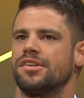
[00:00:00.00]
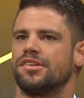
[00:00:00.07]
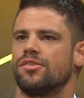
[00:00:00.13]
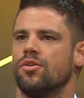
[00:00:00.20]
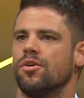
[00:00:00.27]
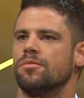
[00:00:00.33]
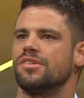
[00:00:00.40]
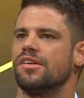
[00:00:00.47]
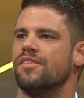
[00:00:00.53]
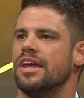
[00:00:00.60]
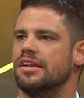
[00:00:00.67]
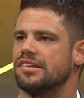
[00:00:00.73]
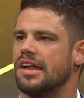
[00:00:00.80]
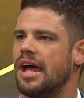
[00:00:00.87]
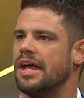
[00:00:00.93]
the storms of
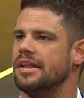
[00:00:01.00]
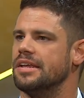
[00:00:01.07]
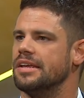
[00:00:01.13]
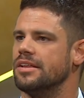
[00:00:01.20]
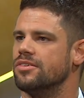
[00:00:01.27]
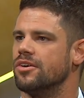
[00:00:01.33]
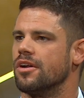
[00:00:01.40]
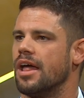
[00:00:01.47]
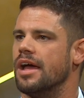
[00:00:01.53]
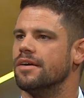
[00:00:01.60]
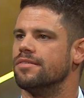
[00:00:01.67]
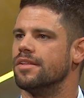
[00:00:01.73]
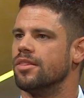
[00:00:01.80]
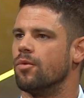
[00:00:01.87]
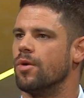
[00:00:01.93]
anxiety in your
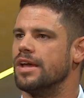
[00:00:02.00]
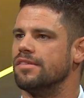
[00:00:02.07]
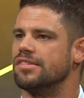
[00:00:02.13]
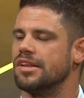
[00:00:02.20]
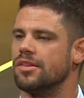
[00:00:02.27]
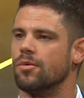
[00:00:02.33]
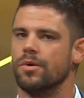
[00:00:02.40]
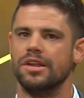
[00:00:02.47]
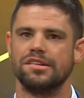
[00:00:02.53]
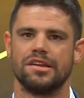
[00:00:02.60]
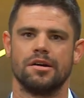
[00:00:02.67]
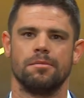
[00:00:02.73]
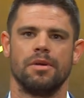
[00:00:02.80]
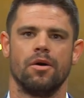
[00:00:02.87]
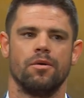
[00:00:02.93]
life and the waves and the winds
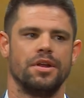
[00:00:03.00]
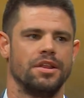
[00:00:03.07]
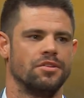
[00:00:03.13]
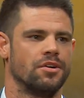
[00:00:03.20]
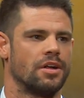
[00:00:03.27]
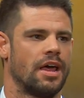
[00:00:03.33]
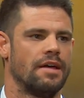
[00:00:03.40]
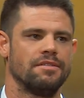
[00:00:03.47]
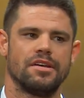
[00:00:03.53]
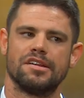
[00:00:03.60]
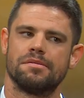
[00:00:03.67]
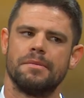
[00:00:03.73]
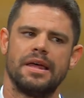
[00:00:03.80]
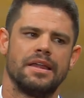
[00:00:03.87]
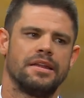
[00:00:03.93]
that are blowing in your life.
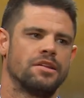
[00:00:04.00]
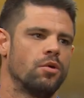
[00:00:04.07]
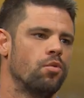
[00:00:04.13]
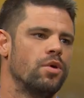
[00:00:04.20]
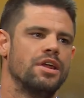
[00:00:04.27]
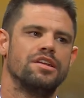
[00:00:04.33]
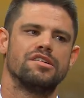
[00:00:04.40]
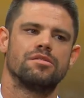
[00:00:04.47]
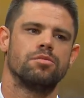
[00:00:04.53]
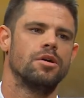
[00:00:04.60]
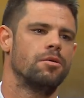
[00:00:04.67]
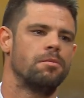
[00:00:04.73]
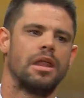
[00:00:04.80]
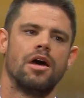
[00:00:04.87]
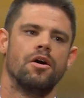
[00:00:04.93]
Because, man, the winds
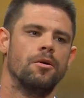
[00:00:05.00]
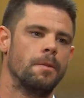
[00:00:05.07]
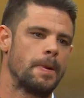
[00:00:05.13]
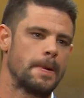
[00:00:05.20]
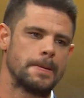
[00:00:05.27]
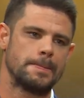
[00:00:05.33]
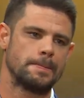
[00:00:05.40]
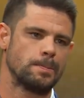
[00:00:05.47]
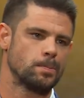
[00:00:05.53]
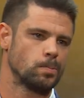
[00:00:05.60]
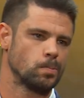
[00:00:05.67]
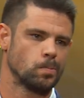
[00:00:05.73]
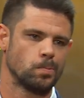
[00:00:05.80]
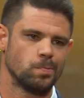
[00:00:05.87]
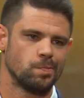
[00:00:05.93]
will blow.
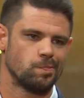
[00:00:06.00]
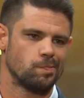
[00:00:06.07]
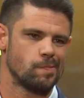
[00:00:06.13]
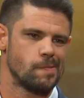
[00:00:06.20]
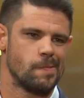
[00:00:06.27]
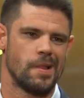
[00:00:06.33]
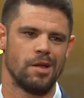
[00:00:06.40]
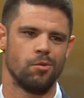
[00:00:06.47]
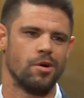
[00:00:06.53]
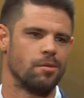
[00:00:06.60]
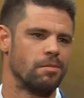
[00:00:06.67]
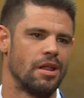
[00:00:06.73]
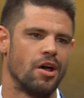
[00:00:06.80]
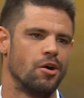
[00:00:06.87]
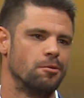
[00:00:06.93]
They will
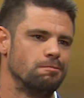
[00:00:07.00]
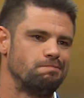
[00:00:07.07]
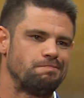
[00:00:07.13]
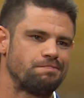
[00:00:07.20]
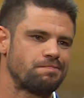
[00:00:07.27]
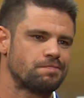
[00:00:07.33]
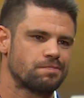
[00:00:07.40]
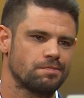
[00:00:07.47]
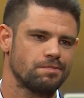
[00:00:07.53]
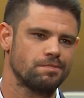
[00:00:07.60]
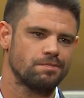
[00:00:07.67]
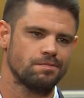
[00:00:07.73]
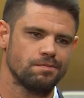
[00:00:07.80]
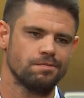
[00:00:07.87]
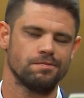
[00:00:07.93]
blow.
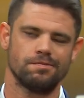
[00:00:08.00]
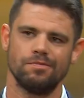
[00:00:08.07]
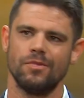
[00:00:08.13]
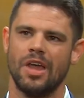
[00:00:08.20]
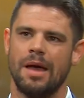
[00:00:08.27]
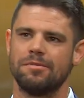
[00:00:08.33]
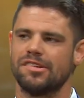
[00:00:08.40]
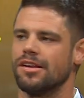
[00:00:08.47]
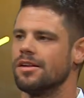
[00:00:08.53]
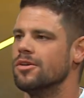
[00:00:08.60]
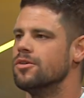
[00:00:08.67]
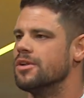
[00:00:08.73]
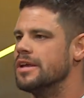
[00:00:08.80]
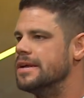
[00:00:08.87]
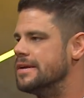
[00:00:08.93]

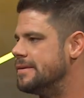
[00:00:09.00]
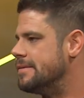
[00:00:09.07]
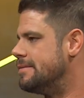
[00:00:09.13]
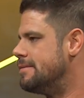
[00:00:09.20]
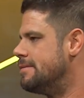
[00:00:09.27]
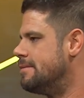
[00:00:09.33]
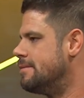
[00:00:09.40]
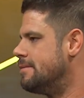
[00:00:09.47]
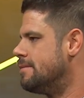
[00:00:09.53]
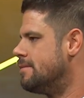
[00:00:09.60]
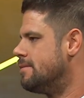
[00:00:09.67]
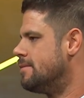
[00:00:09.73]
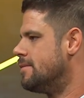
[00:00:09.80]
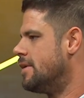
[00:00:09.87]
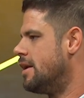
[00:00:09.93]
Absolutely.
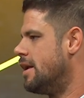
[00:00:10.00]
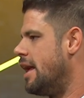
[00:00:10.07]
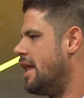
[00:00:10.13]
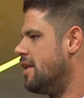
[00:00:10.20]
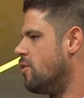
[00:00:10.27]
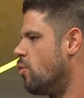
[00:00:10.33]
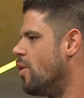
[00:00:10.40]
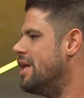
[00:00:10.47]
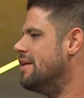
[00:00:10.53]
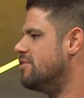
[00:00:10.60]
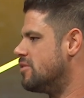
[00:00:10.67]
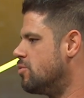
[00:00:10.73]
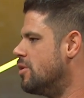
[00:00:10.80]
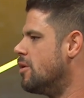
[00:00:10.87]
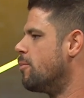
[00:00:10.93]
And the
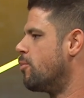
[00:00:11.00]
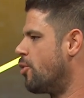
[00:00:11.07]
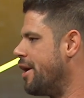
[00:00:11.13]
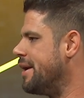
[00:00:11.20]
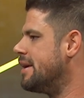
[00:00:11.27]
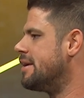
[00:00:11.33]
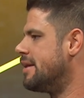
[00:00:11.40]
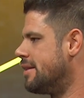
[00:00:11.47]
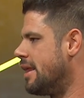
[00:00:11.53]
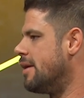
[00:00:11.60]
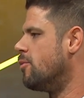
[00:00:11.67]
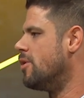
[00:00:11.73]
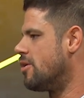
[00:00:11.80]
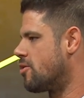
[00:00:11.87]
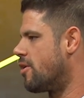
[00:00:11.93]
waves will break and they
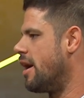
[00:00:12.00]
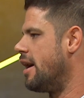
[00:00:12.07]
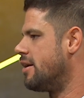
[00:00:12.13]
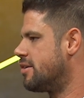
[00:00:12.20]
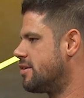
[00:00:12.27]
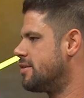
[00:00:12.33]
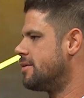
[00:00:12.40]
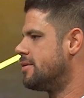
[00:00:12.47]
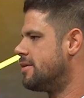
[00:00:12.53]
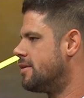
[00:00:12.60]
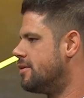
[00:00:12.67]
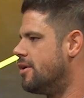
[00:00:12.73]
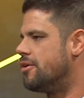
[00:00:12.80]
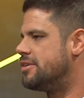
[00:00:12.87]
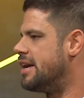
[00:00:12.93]
will crash.
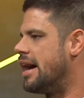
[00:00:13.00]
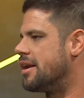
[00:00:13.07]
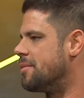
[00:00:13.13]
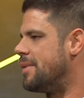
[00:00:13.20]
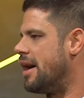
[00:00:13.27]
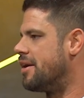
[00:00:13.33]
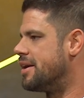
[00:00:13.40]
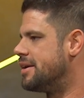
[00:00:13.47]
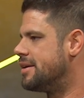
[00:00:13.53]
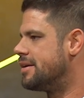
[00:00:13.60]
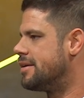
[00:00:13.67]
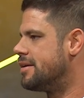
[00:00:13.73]
No doubt about it.